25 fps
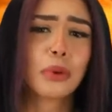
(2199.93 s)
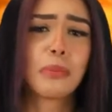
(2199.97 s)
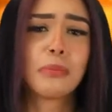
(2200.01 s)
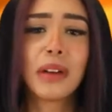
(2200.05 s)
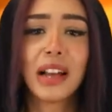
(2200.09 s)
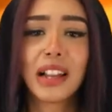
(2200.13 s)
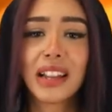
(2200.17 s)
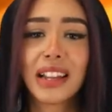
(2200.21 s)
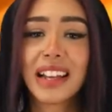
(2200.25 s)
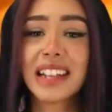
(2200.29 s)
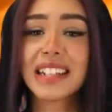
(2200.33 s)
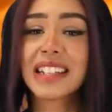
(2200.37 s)

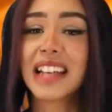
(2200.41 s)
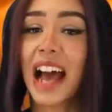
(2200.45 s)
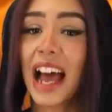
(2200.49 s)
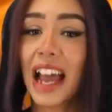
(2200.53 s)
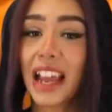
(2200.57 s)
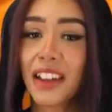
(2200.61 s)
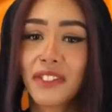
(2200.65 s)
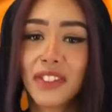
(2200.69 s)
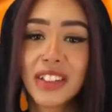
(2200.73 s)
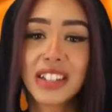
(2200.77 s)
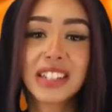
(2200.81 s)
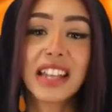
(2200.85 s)
rubella,
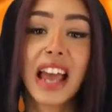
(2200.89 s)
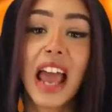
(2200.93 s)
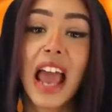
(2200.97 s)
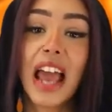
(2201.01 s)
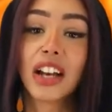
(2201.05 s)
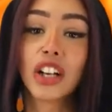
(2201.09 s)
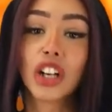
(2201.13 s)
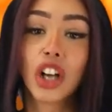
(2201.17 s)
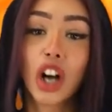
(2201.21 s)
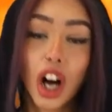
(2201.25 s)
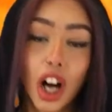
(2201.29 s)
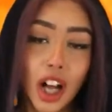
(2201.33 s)
typhus,
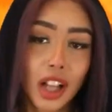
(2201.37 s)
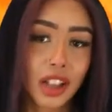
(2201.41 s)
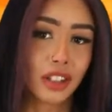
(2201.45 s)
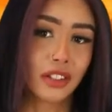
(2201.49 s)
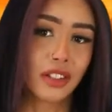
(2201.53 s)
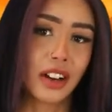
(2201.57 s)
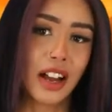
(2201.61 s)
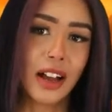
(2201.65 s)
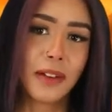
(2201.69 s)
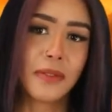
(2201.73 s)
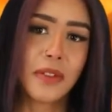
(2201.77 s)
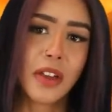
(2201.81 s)
and
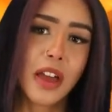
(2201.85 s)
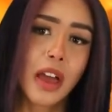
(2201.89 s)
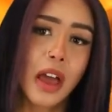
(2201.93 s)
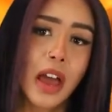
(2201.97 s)
cholera.